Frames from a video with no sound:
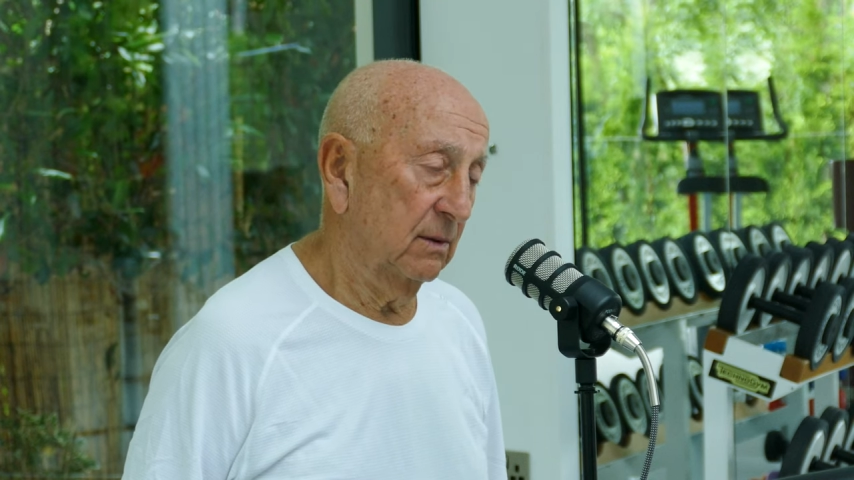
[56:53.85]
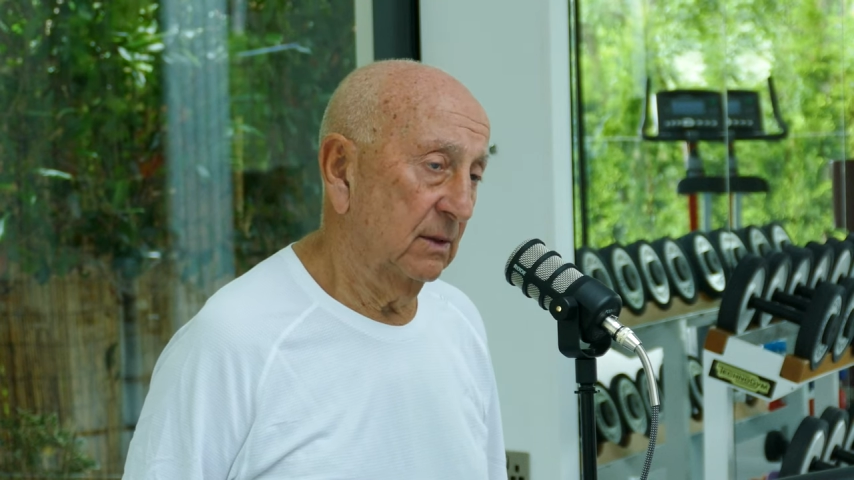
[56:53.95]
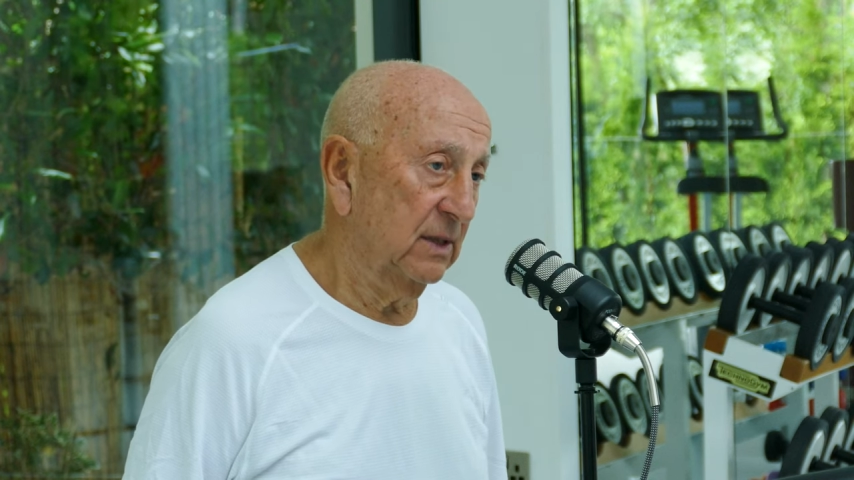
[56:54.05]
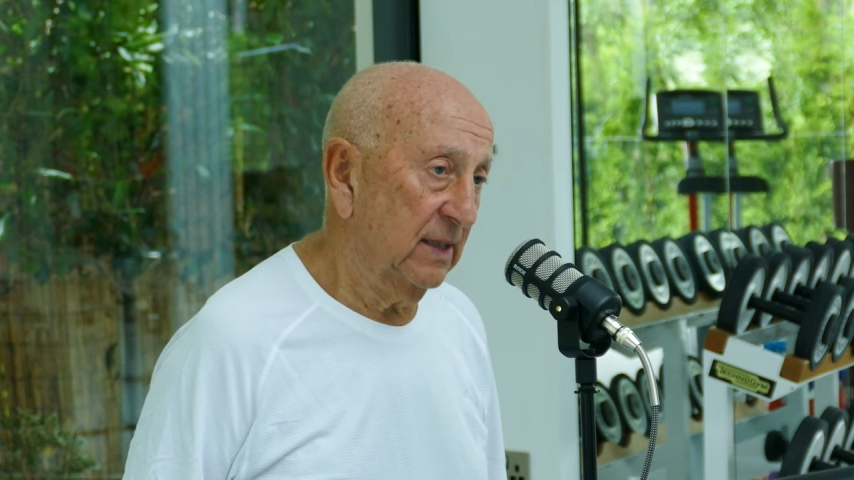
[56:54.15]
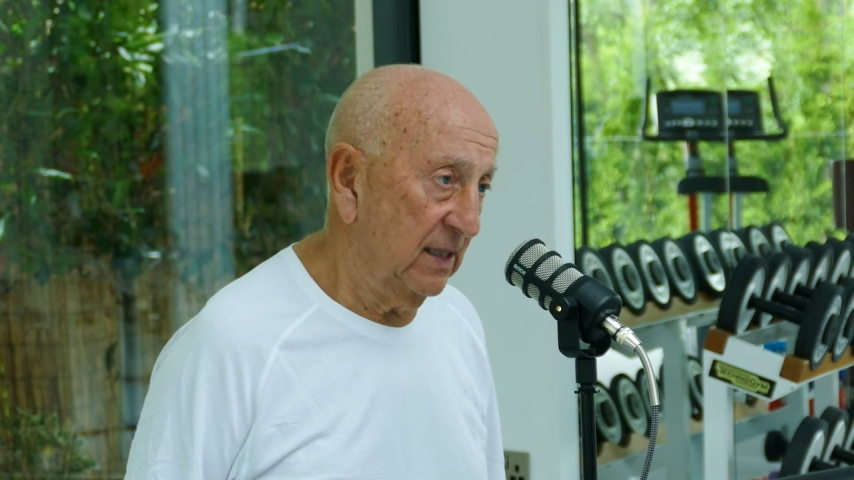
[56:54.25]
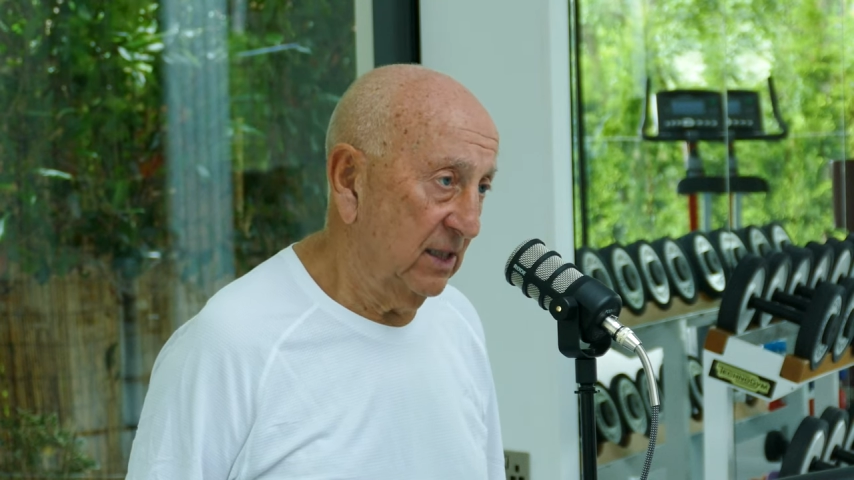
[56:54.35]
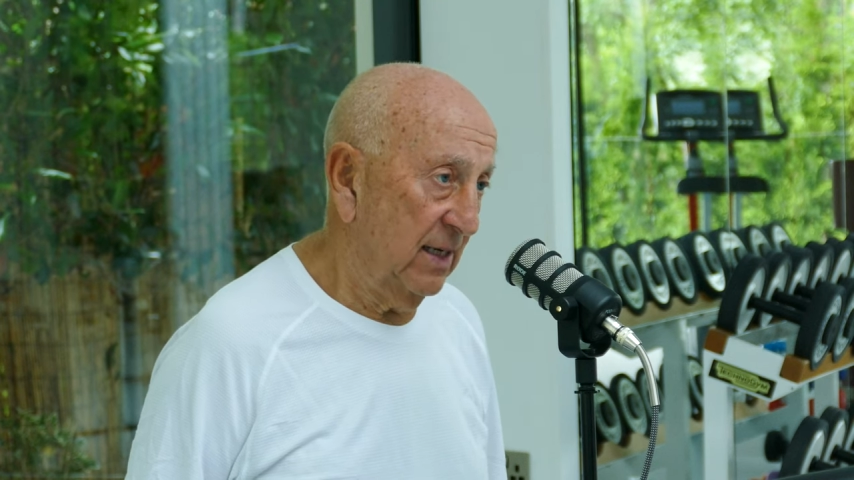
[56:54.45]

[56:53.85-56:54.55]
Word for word: six